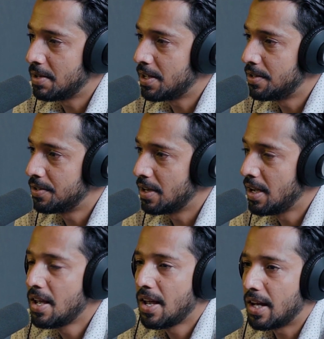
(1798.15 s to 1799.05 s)
Because
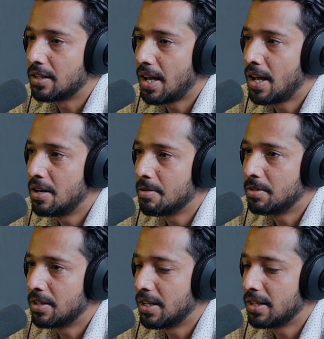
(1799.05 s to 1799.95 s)
at the end of
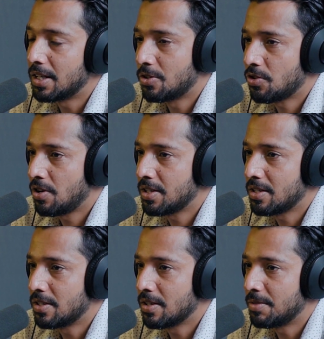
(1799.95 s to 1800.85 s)
the day, that trust
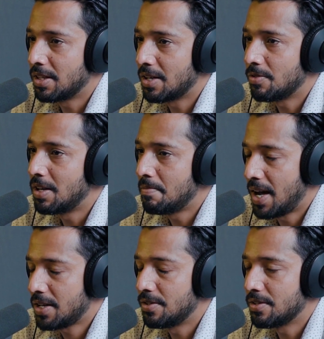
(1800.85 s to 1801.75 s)
is something that really
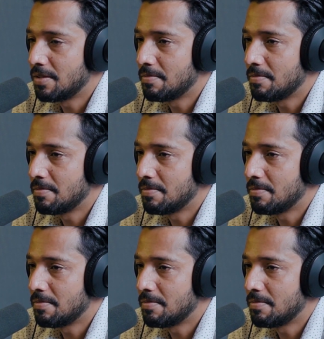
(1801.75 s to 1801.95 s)
matters in